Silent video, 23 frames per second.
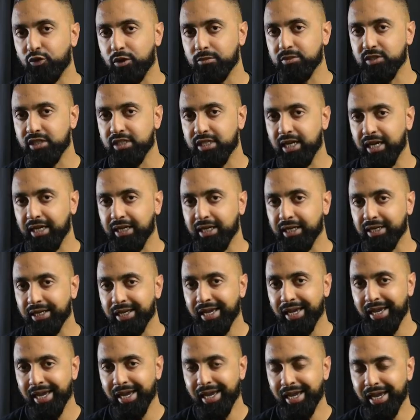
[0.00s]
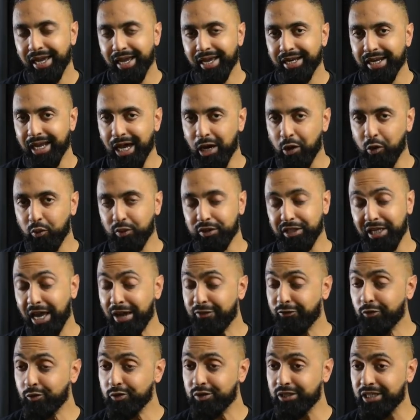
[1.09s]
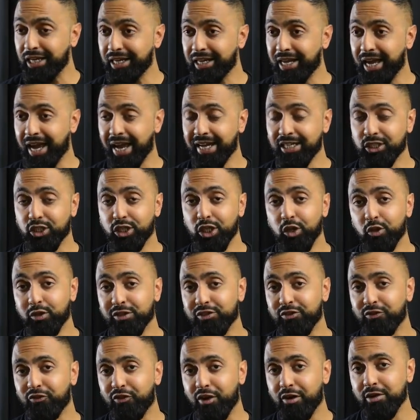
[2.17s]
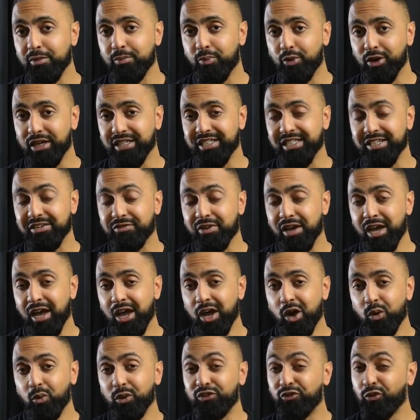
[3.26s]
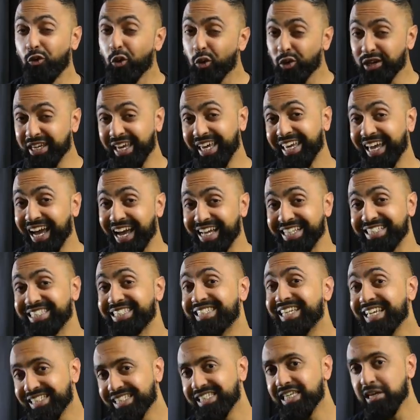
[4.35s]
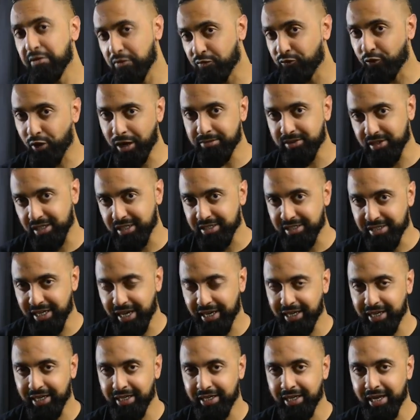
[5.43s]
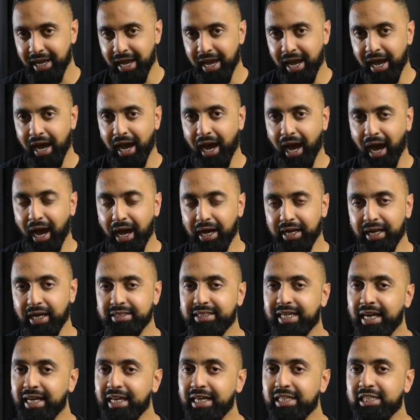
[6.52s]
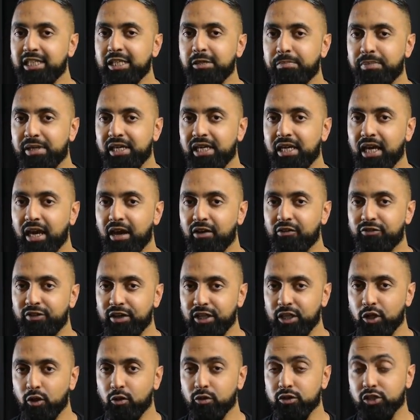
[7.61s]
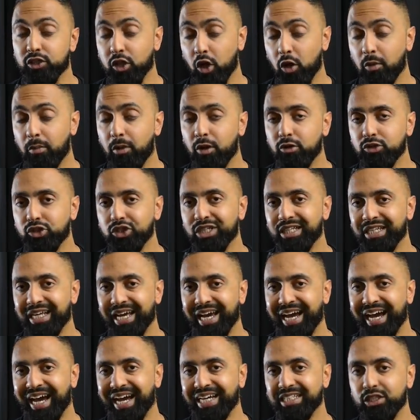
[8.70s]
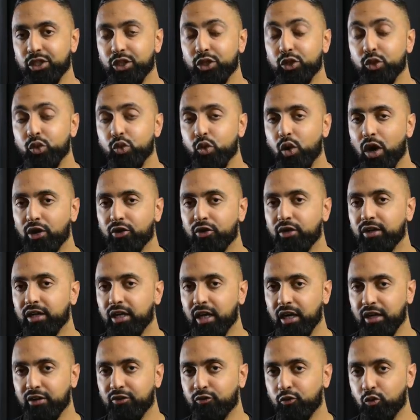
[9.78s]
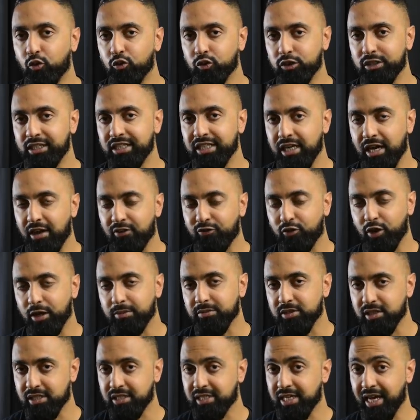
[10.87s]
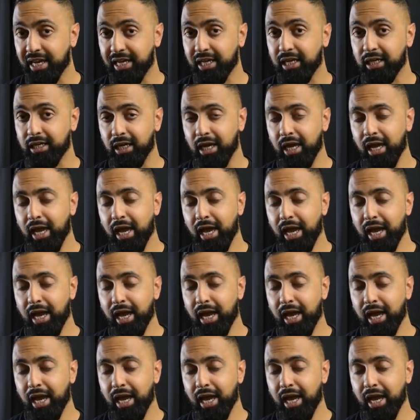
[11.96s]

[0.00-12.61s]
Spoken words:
frames a second. Now the iPhone 10 actually looks very impressive with 4K at 60 frames a second and 1080p video slow motion at 240 frames a second.